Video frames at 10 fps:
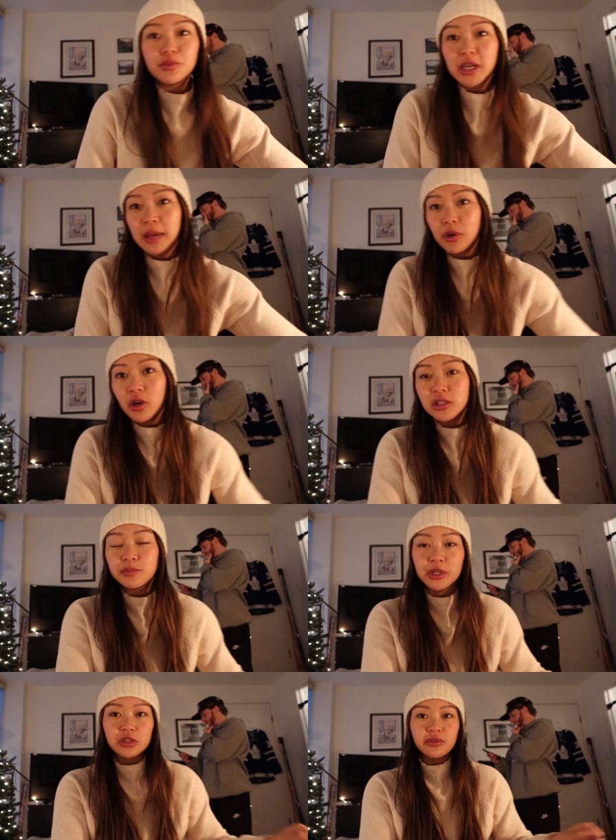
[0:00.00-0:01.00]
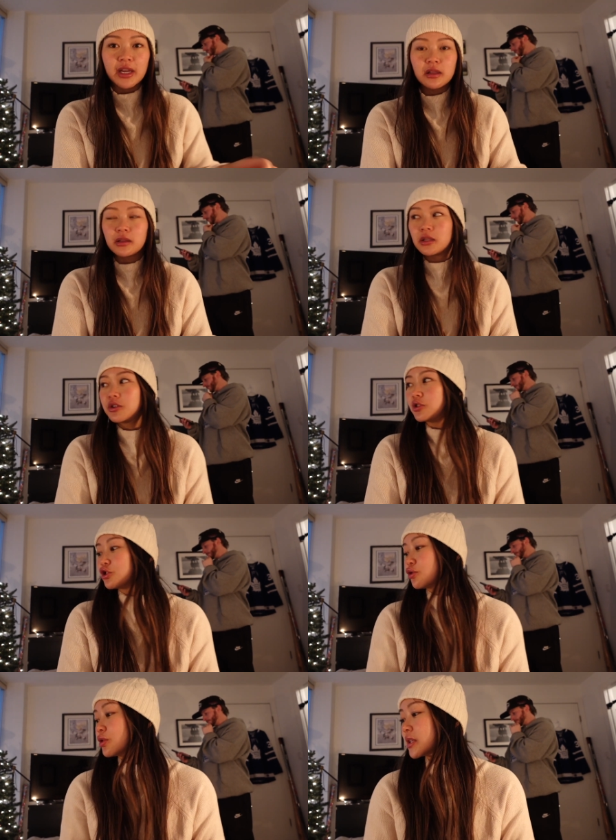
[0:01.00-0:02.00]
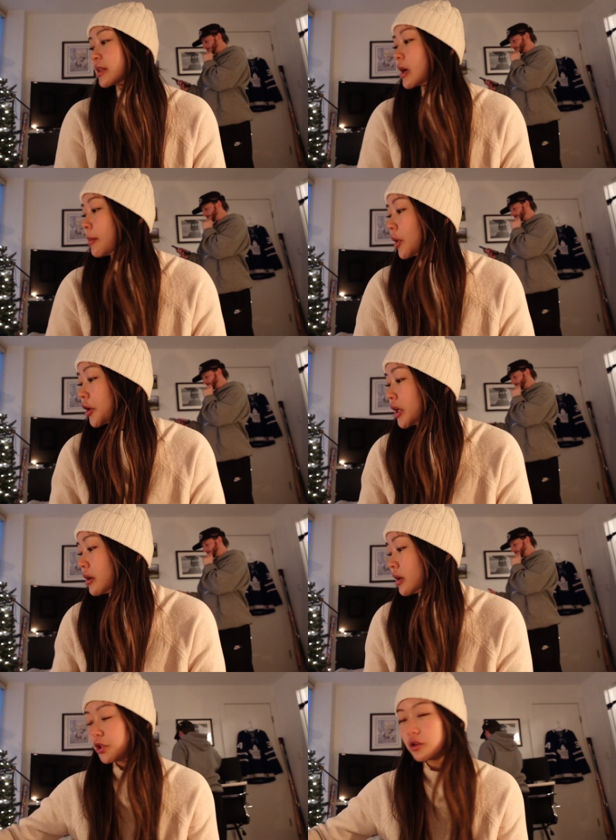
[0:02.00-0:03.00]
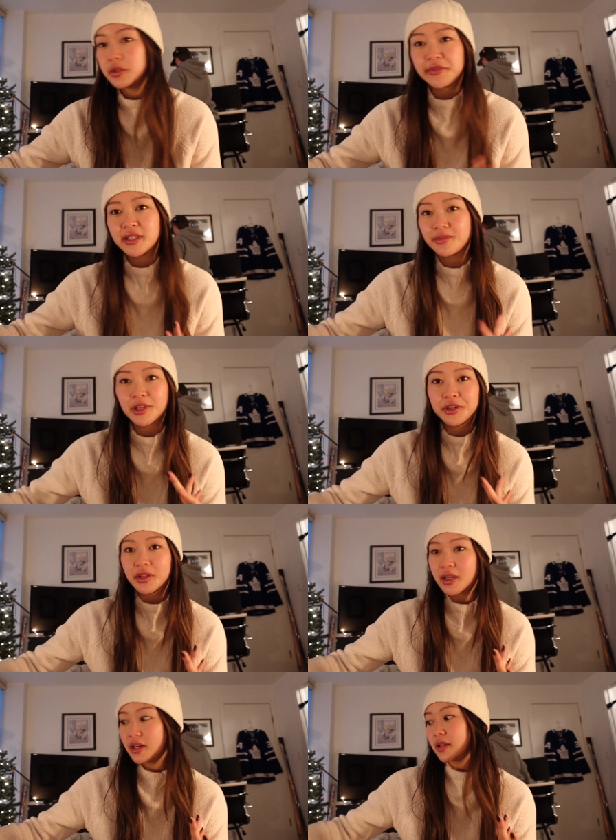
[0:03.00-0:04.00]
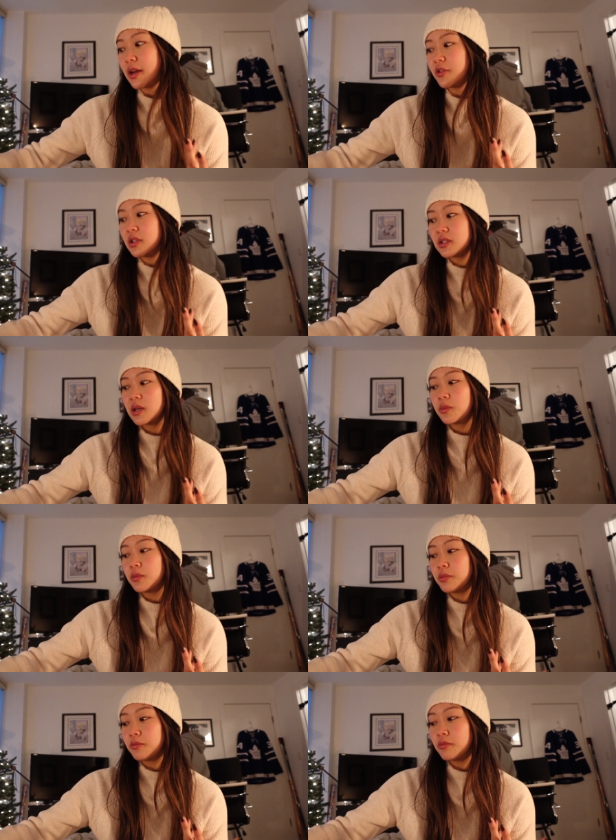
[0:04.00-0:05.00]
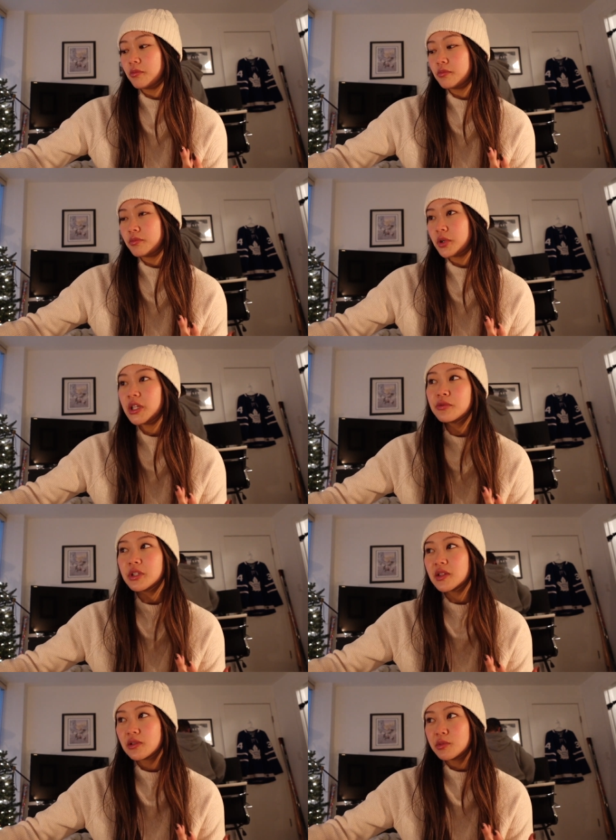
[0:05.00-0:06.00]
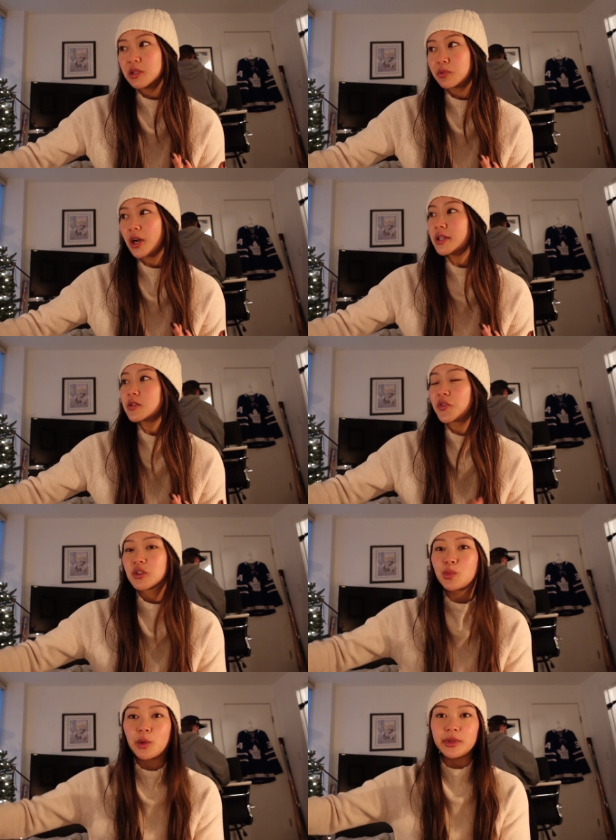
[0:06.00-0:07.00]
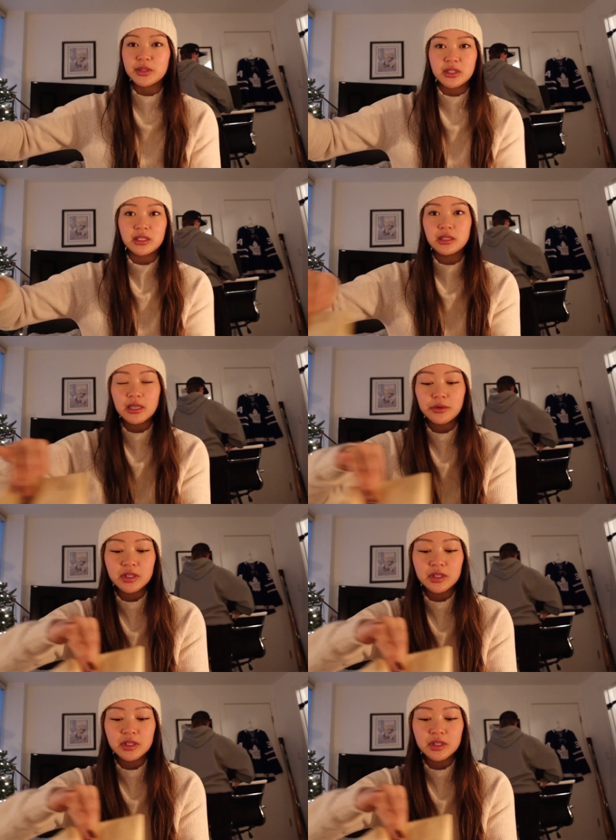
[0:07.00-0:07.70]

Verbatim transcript: We came across a bunch of like little stores at that market. You can always find something good there, and everything's like pretty reasonably priced for small businesses, I would